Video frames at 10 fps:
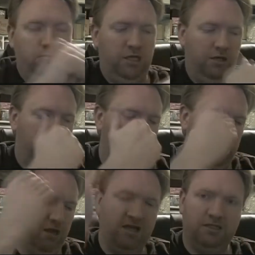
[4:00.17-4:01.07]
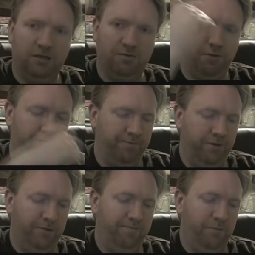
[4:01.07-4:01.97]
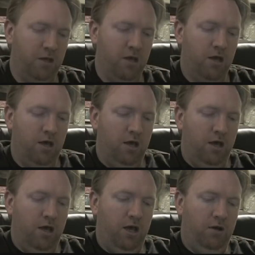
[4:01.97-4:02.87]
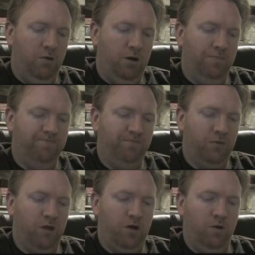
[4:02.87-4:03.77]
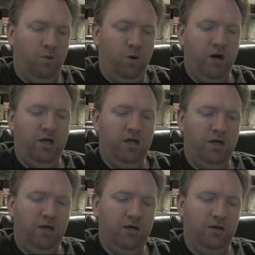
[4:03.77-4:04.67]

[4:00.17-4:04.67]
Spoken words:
It'd be that simple. But anyway, Ronnie